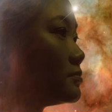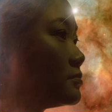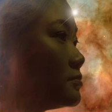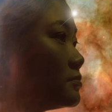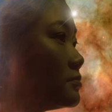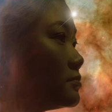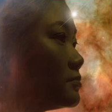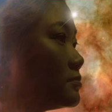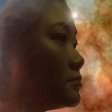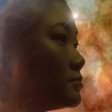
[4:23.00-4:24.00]

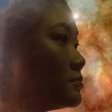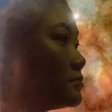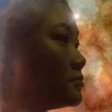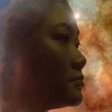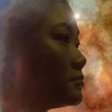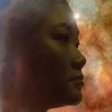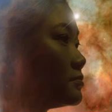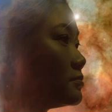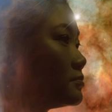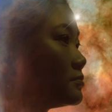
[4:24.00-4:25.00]

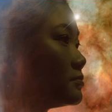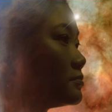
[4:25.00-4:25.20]
(silence)